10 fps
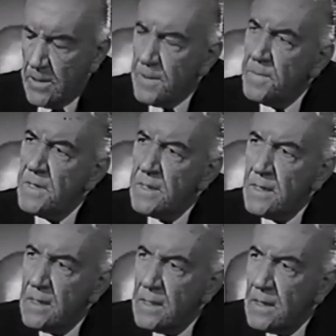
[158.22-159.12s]
Herb,
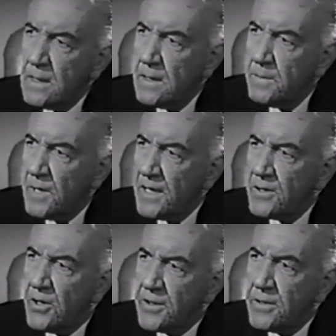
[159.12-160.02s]

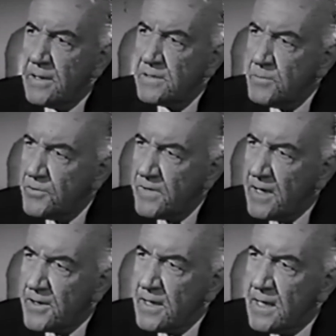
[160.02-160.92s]
my daughter has moved
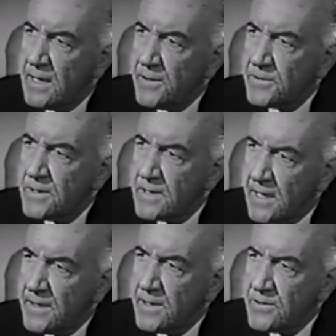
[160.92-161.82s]
out of the house
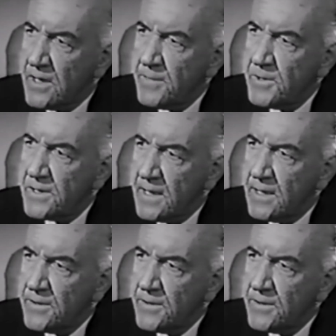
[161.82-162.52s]
and gotten a job in